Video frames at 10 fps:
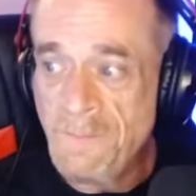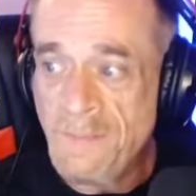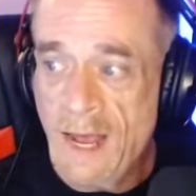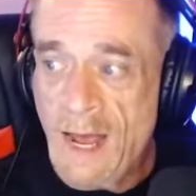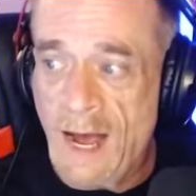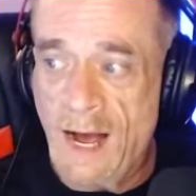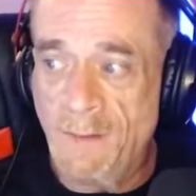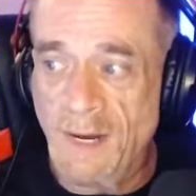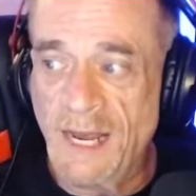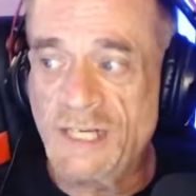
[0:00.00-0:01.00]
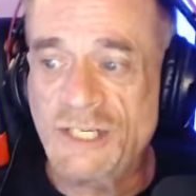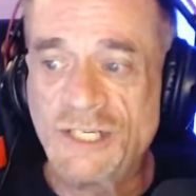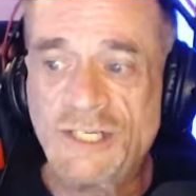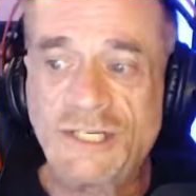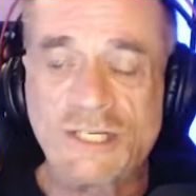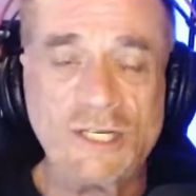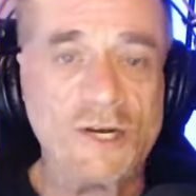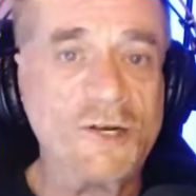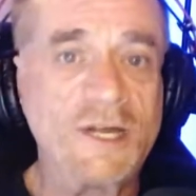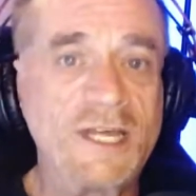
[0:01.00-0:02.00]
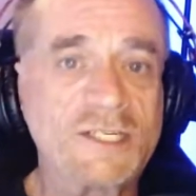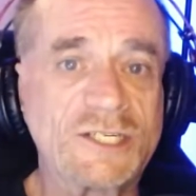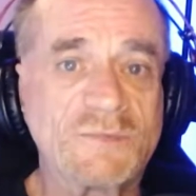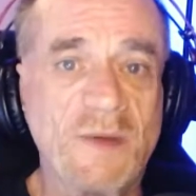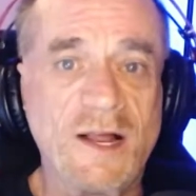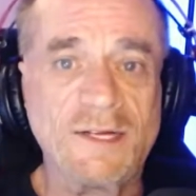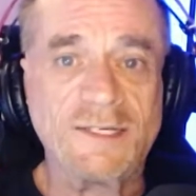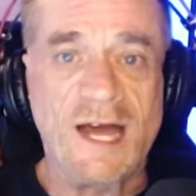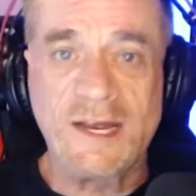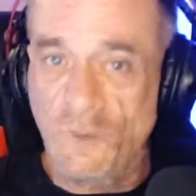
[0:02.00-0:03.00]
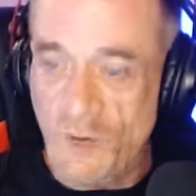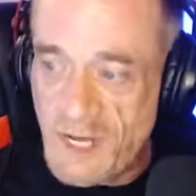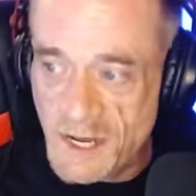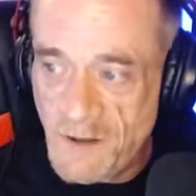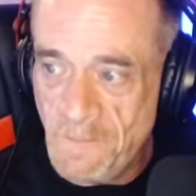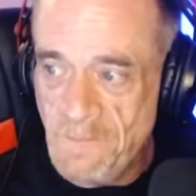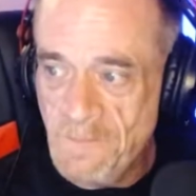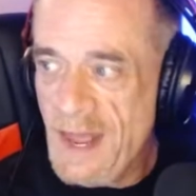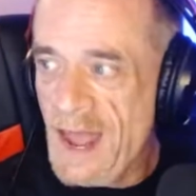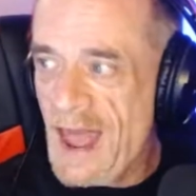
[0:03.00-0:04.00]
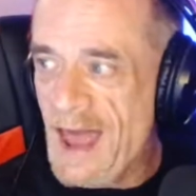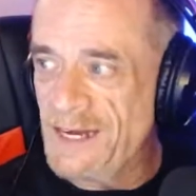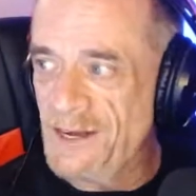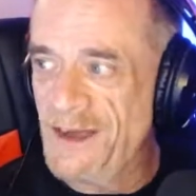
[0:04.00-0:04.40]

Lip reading: Malaysians learning to spell diarrhea, and